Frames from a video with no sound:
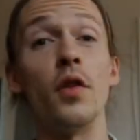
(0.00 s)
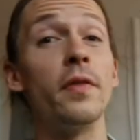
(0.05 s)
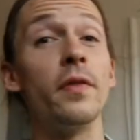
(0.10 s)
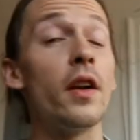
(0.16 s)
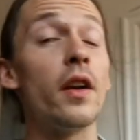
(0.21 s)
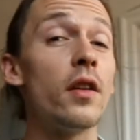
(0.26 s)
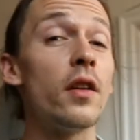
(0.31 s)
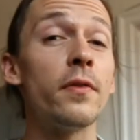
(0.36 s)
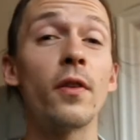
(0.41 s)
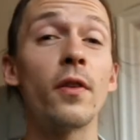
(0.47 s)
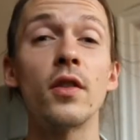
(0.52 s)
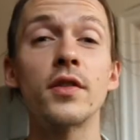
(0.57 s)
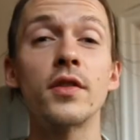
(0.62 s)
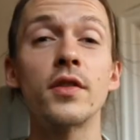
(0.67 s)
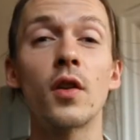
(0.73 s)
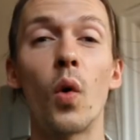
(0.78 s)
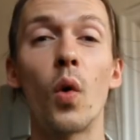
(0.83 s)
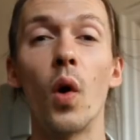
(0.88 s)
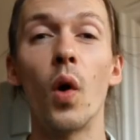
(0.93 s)
very
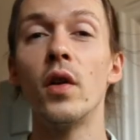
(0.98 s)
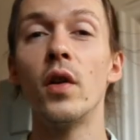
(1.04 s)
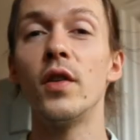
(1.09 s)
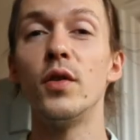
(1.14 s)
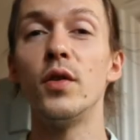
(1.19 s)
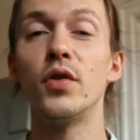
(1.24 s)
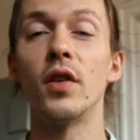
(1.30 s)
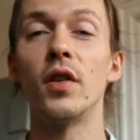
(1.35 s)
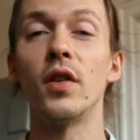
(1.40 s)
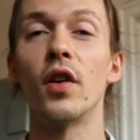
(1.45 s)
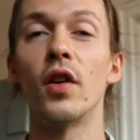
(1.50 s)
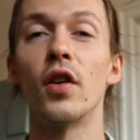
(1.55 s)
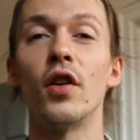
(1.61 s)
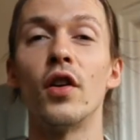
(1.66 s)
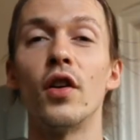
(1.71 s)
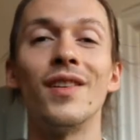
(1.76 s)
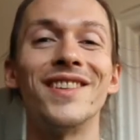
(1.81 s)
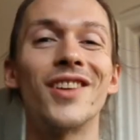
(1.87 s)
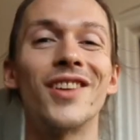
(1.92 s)
first chord you should
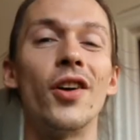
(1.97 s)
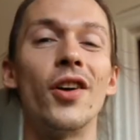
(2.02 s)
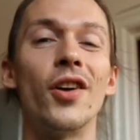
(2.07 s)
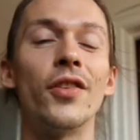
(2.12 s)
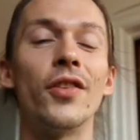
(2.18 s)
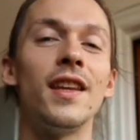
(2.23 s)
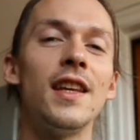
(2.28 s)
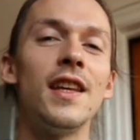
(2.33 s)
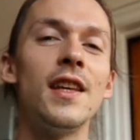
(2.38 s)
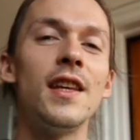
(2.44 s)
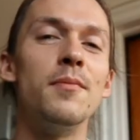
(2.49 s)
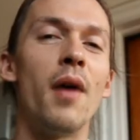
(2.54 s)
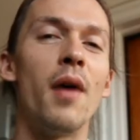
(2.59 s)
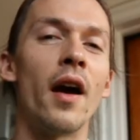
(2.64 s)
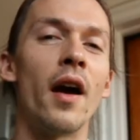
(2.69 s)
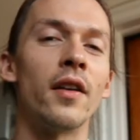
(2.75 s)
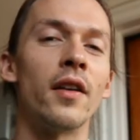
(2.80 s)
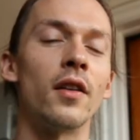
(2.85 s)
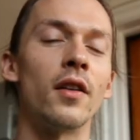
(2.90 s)
learn is called the E
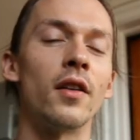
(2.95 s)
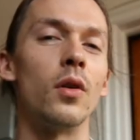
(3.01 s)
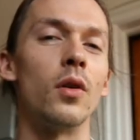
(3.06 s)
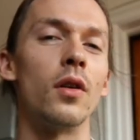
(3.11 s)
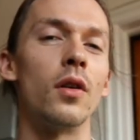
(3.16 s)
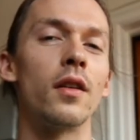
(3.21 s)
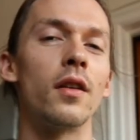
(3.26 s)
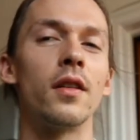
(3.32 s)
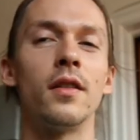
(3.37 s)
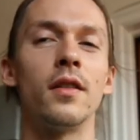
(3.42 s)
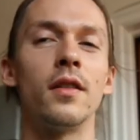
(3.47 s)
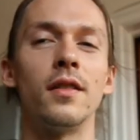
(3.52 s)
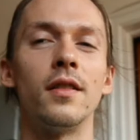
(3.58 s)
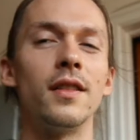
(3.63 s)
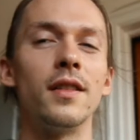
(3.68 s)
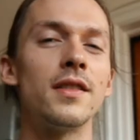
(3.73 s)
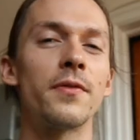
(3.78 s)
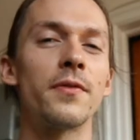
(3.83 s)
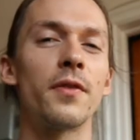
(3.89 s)
minor chord, and
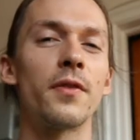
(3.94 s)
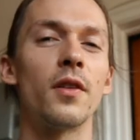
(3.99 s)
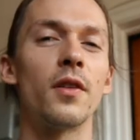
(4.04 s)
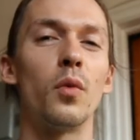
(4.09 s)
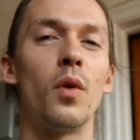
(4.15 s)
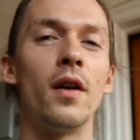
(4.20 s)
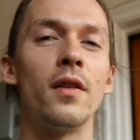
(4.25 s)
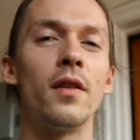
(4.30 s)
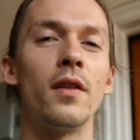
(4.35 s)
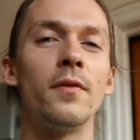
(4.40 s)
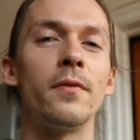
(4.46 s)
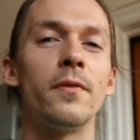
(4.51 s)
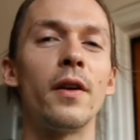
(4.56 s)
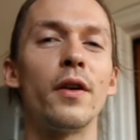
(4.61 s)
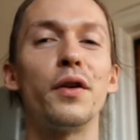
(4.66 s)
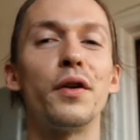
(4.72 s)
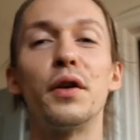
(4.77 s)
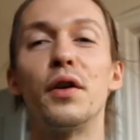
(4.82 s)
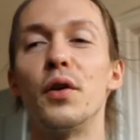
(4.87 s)
this is for one
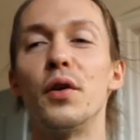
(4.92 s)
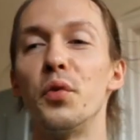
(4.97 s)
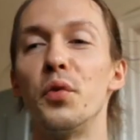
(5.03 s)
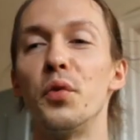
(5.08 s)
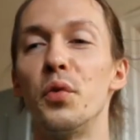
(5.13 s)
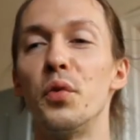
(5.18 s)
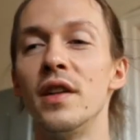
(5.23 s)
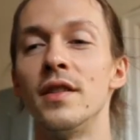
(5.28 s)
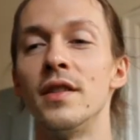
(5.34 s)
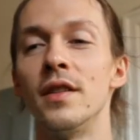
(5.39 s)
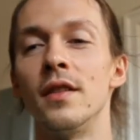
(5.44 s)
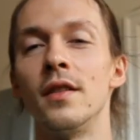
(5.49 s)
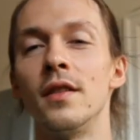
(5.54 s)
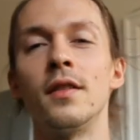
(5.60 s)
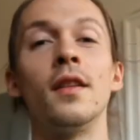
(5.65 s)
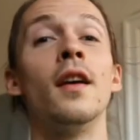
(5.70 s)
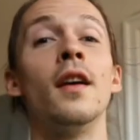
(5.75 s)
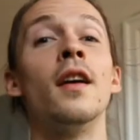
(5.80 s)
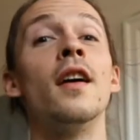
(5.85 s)
very good reason,
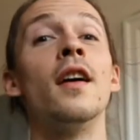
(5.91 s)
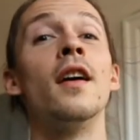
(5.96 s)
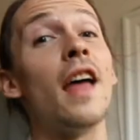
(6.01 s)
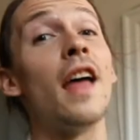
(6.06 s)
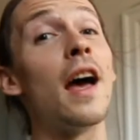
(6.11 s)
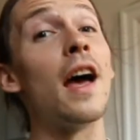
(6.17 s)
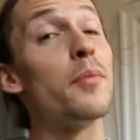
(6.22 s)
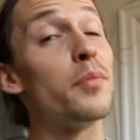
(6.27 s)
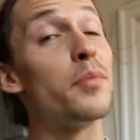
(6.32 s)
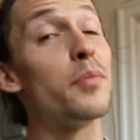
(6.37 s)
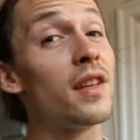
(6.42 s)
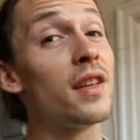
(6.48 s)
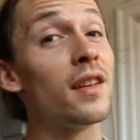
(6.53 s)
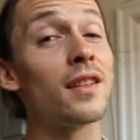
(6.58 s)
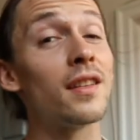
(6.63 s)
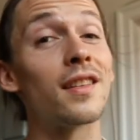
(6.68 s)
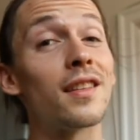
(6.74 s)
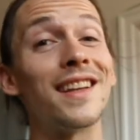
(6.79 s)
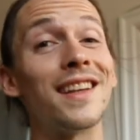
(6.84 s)
that
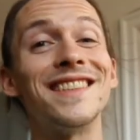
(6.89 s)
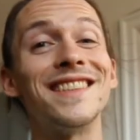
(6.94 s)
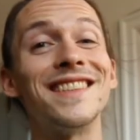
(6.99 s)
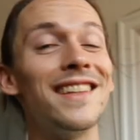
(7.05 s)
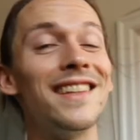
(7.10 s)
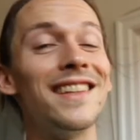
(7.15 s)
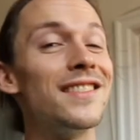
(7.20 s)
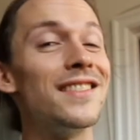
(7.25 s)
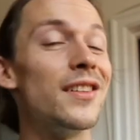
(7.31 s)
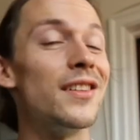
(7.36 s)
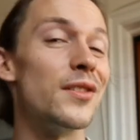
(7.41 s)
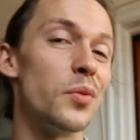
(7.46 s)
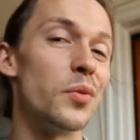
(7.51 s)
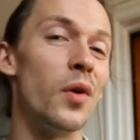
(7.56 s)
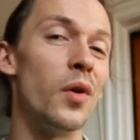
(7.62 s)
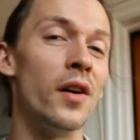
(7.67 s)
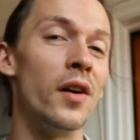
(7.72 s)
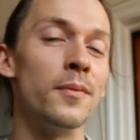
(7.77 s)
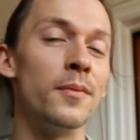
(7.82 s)
being that it's the easiest
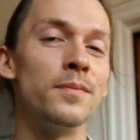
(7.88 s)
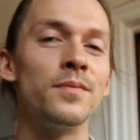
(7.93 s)
one.